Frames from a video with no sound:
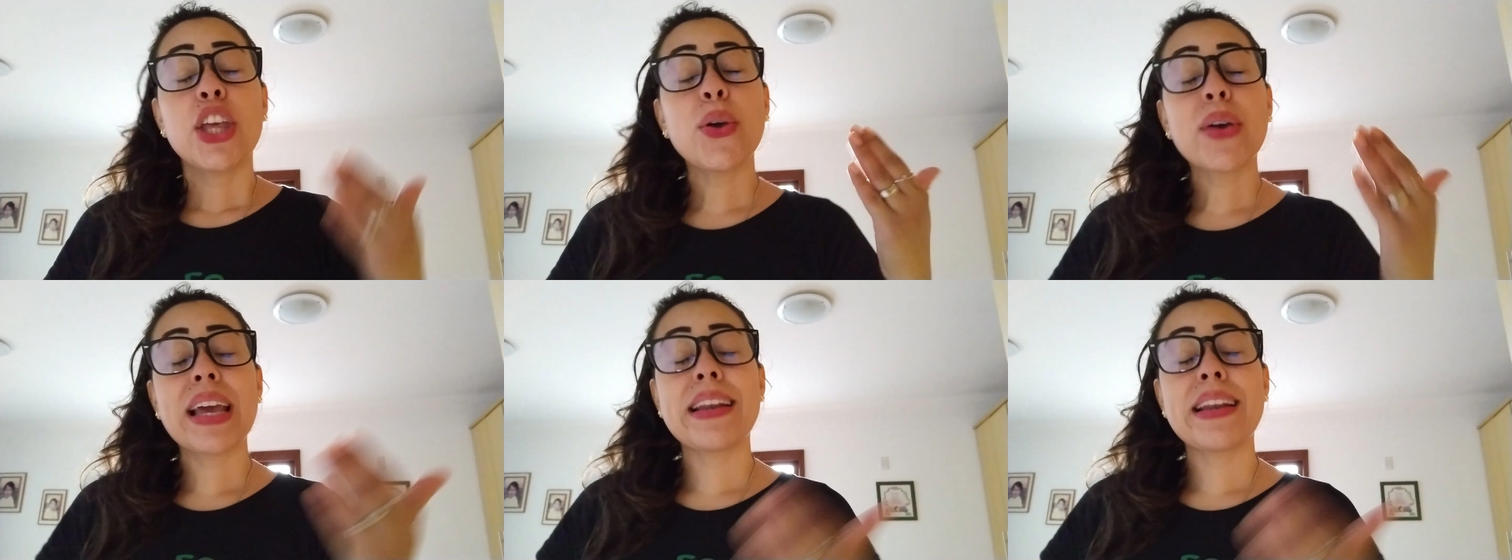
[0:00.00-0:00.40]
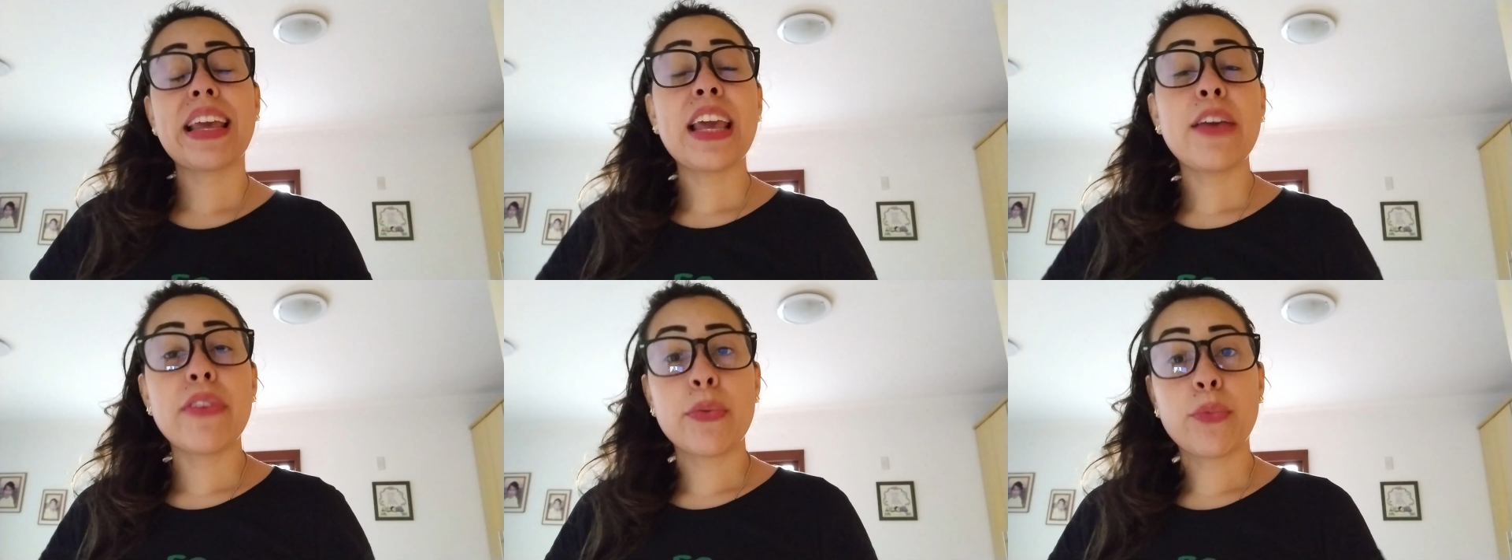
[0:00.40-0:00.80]
you can
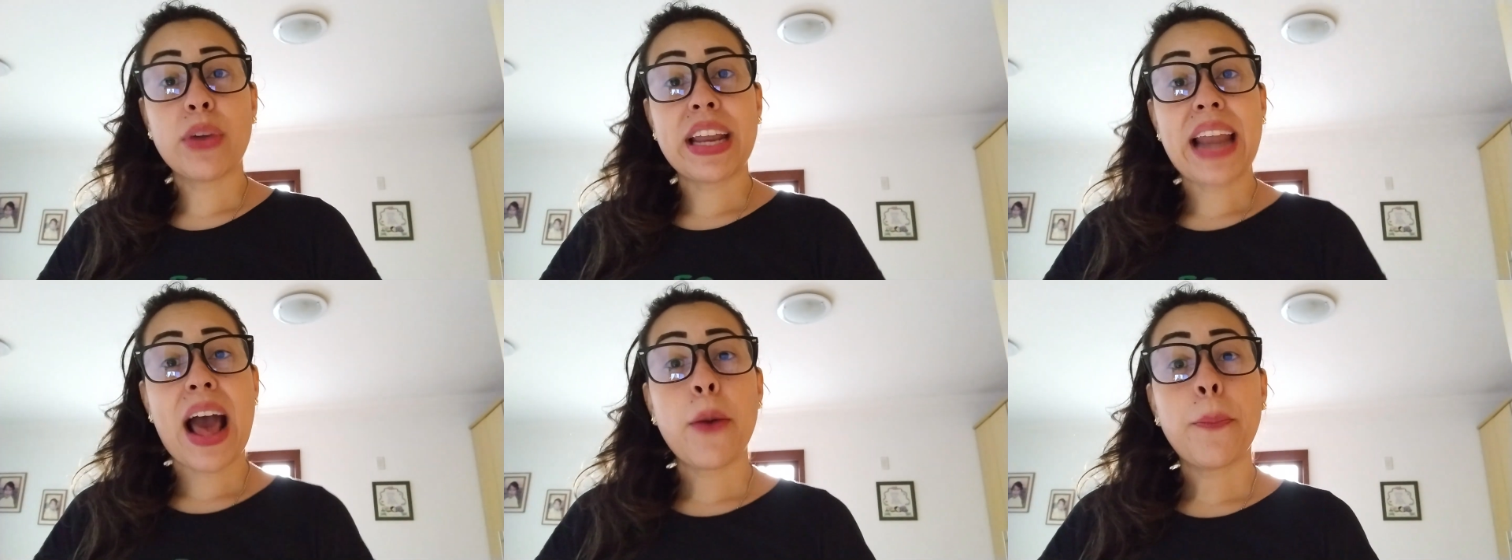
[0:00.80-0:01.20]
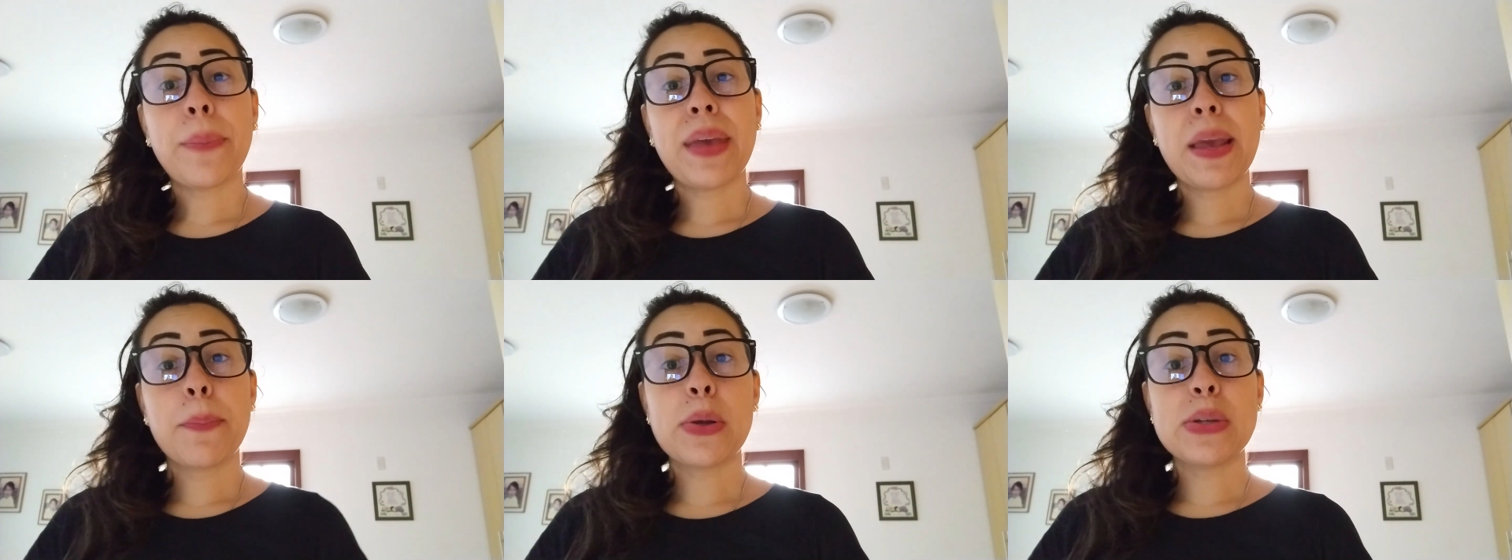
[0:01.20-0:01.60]
even read
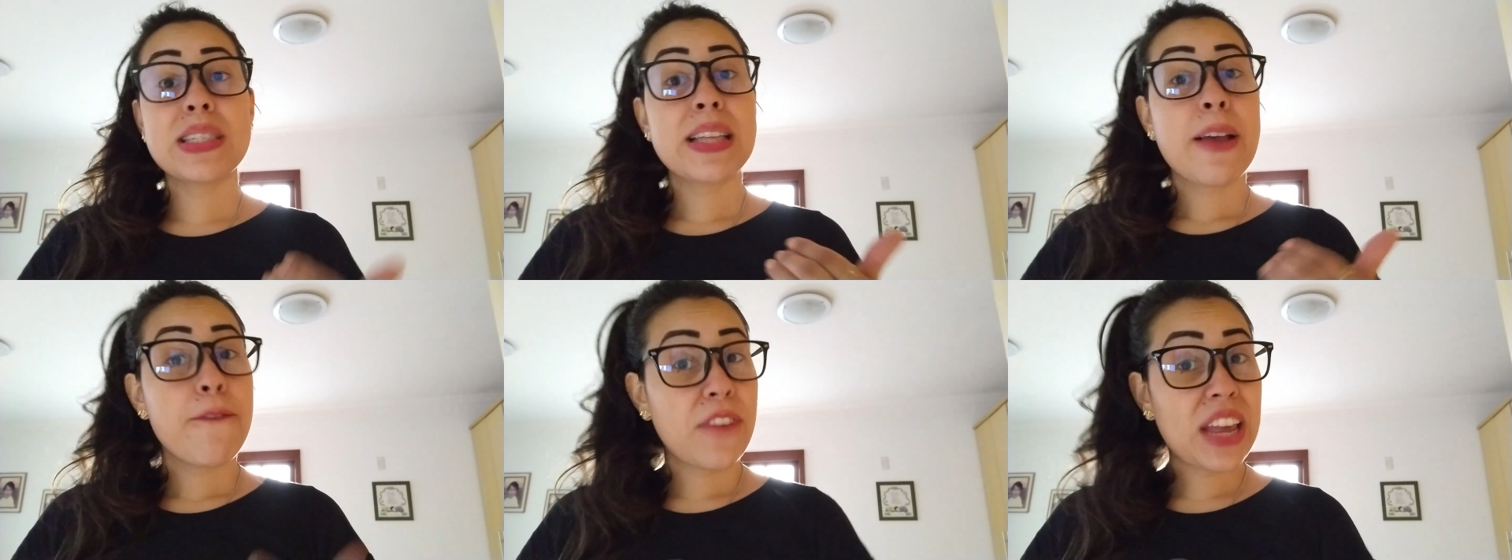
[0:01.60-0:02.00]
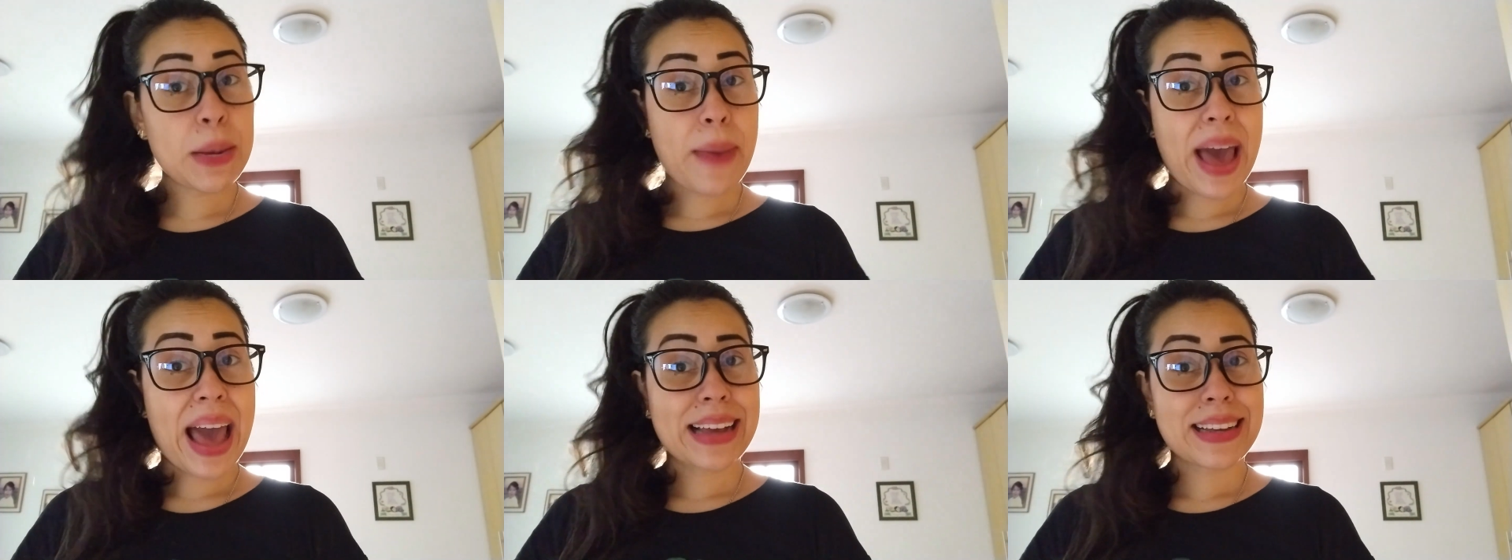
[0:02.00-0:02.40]
out people's
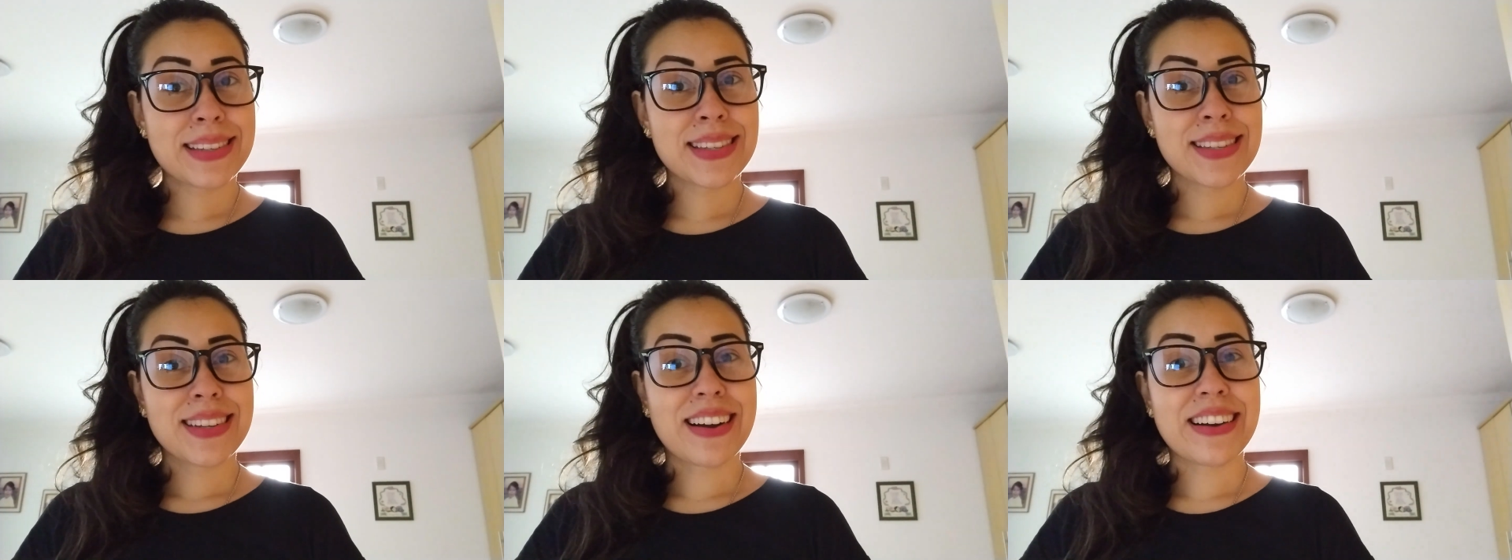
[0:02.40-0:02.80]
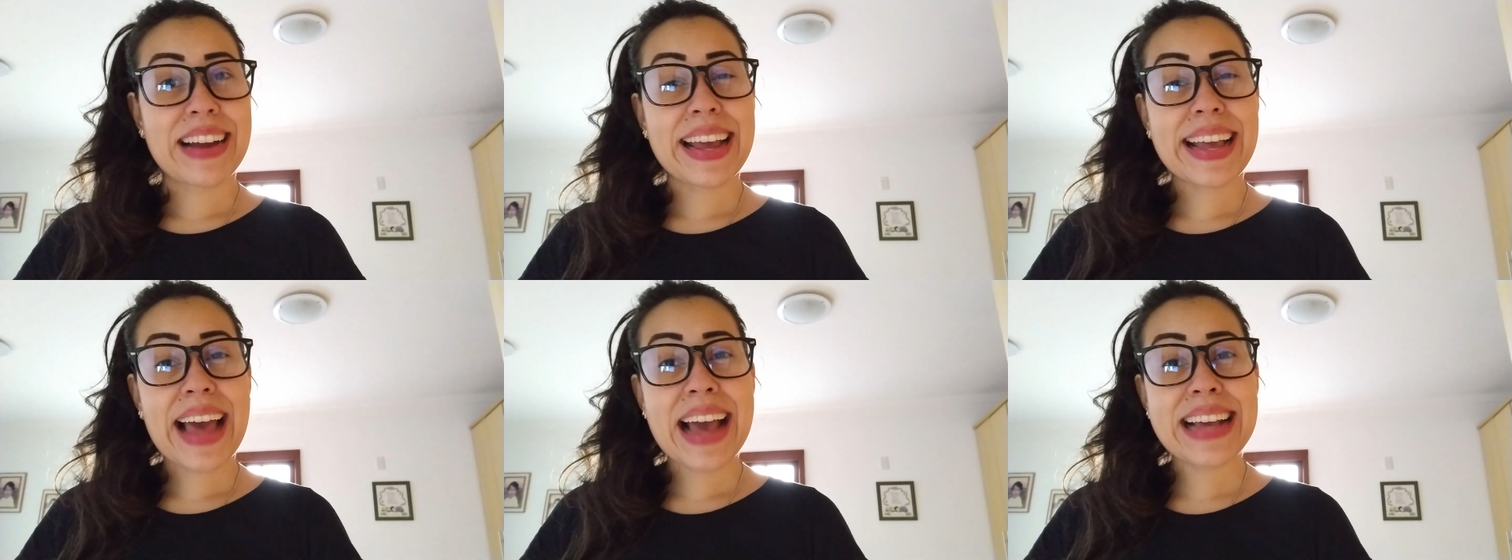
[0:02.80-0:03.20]
feedbacks. All
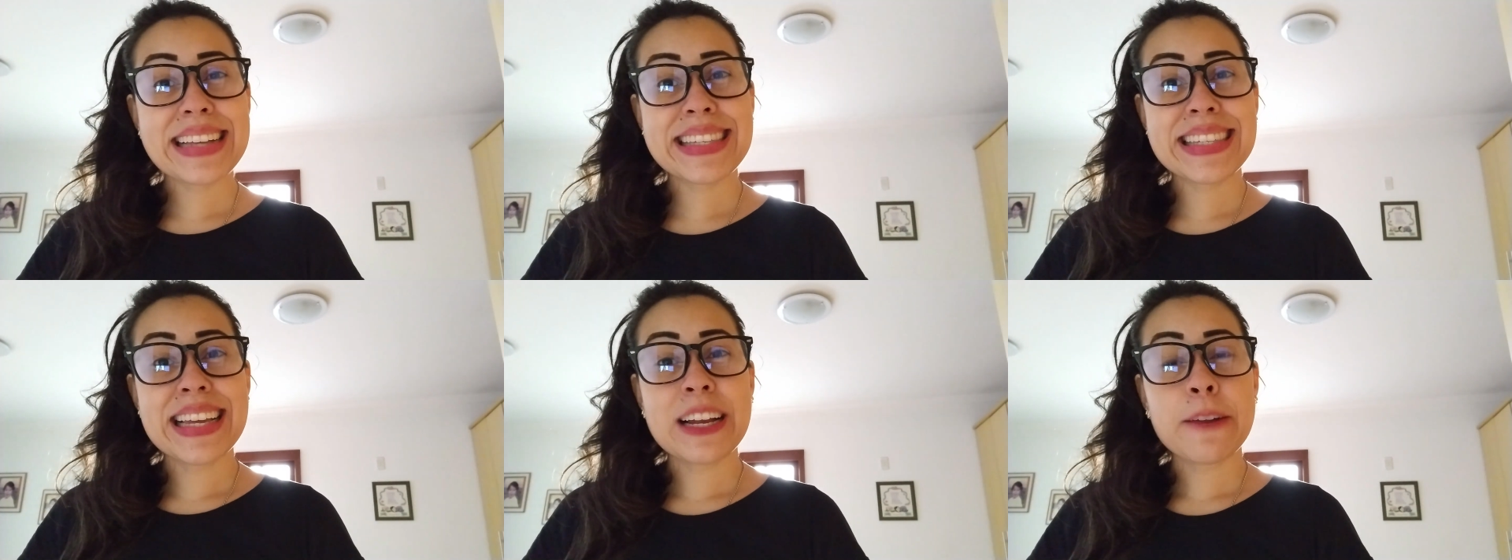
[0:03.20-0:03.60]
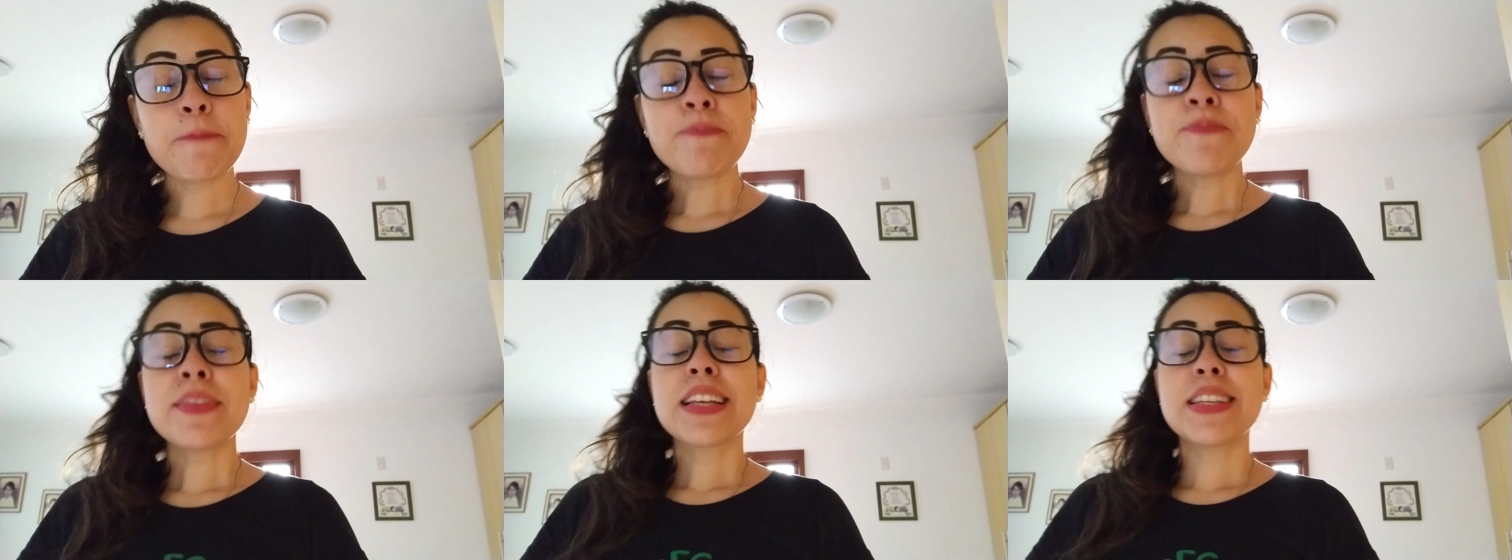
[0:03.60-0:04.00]
right,
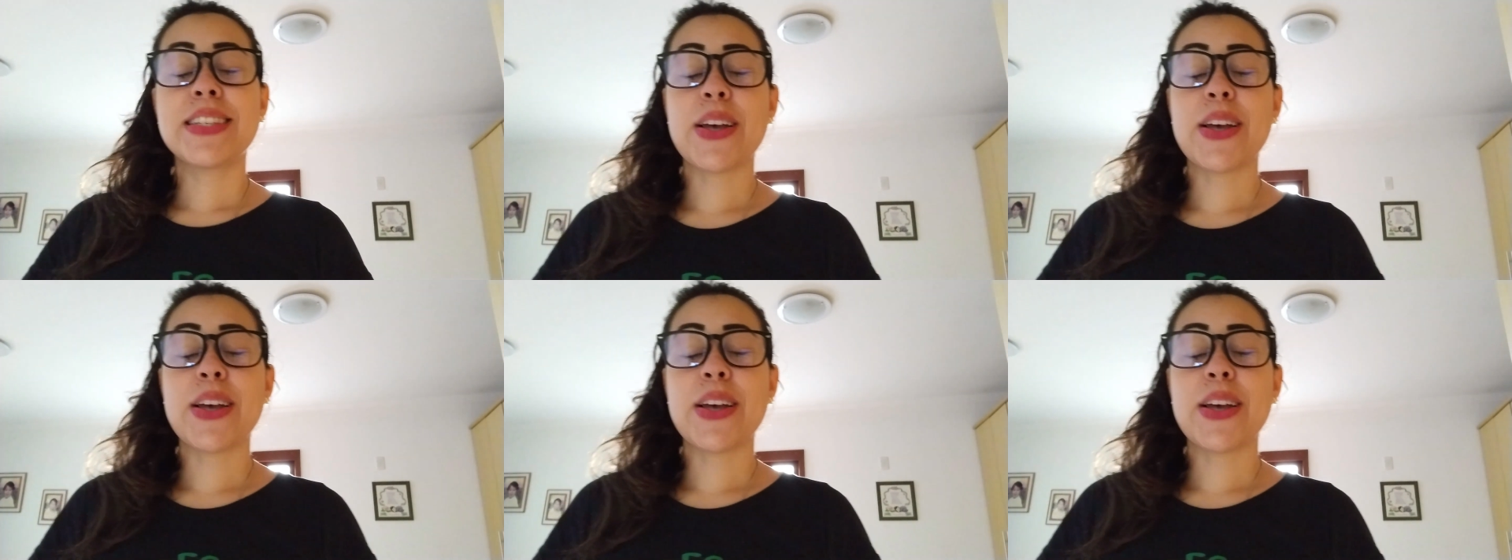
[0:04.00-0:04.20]
guys?